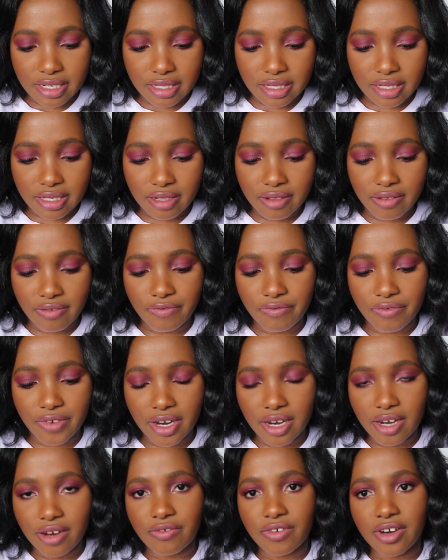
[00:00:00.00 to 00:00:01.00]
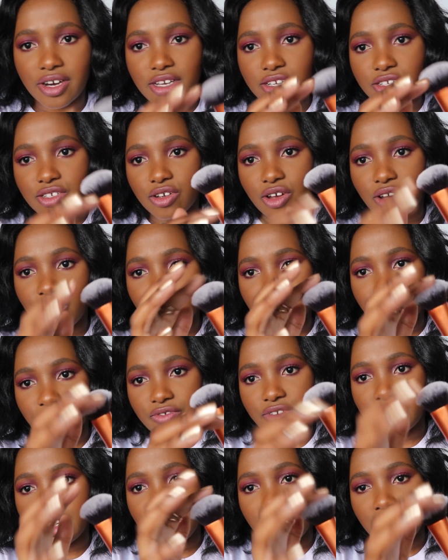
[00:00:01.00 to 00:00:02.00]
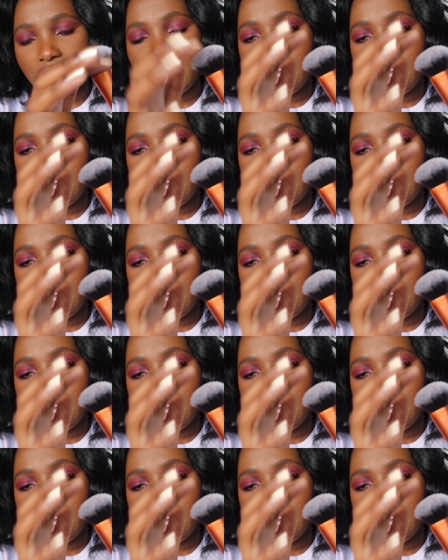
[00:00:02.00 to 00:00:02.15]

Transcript: still very, very soft,